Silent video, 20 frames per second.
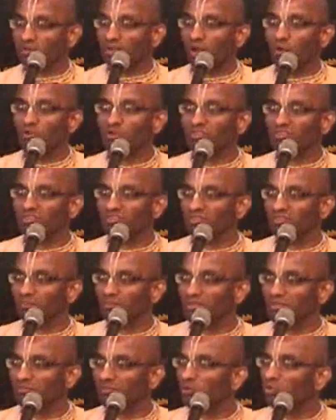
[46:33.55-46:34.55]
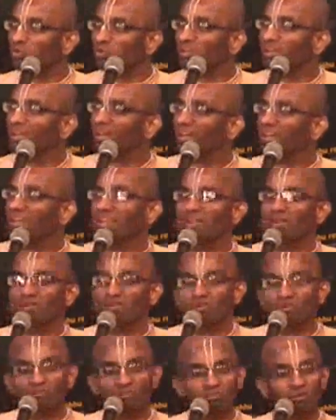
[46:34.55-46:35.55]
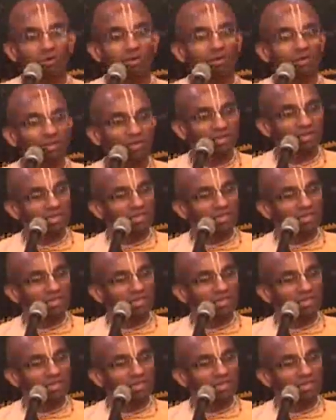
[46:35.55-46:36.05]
The outer system is we don't crave for